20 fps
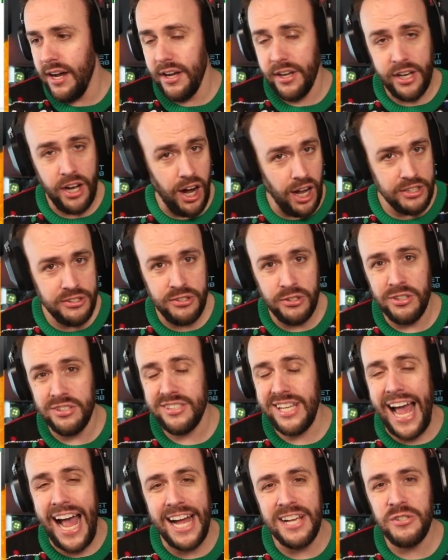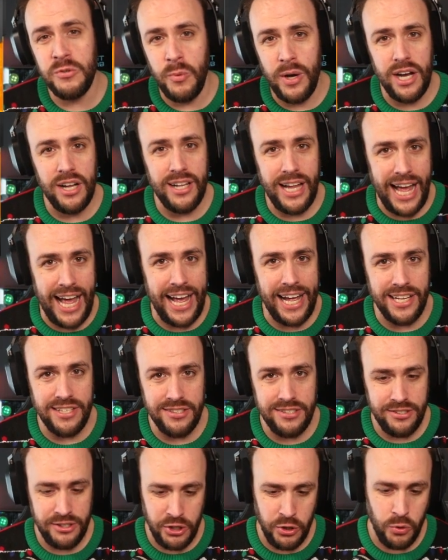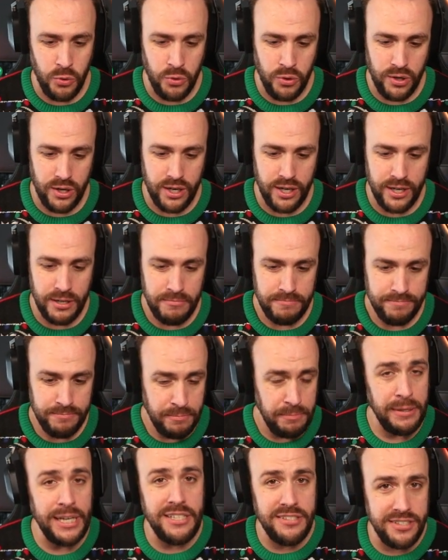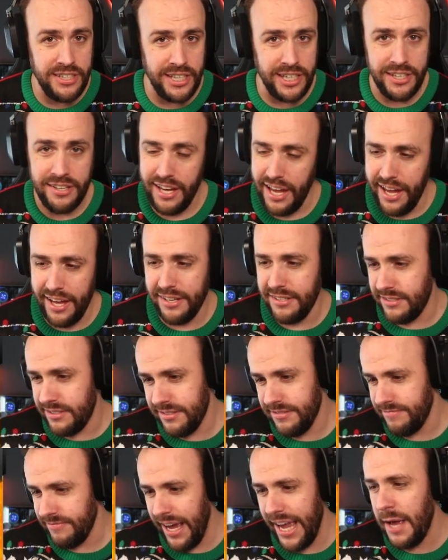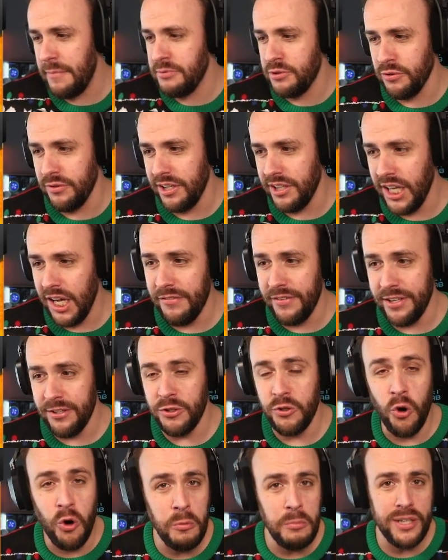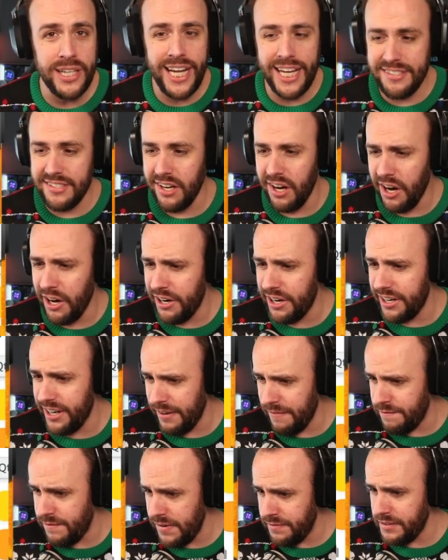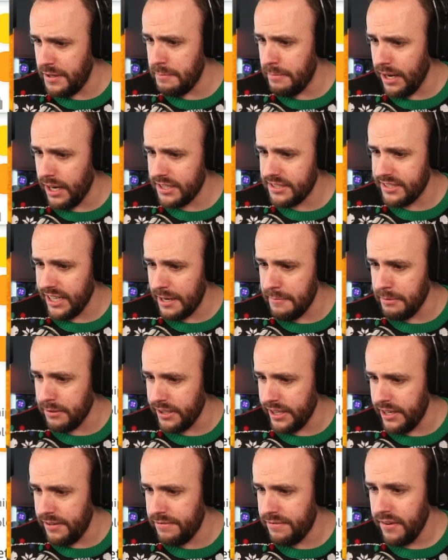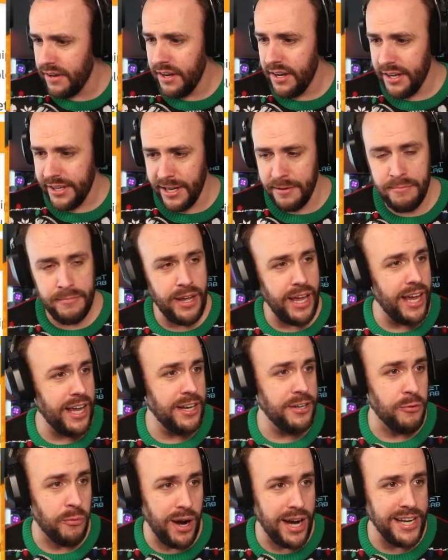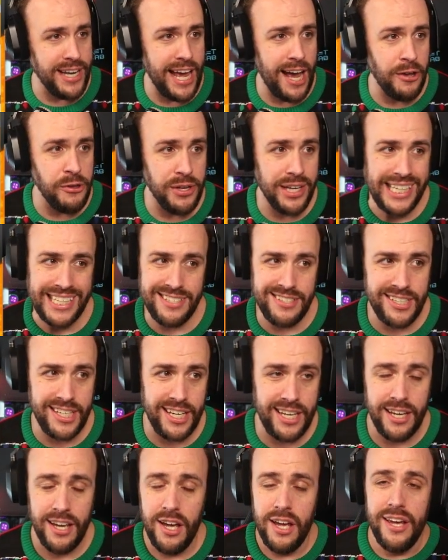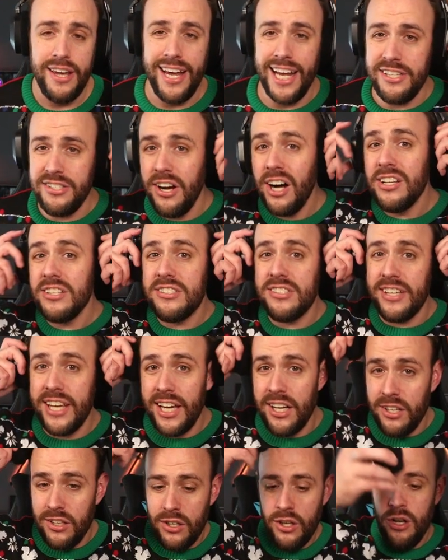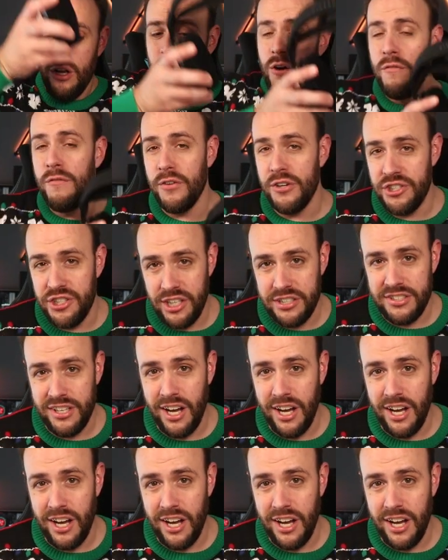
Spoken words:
consoles as well as your PC, and I absolutely love it. Normally it's $150, I believe. Yep, and right now you can see it's on sale for just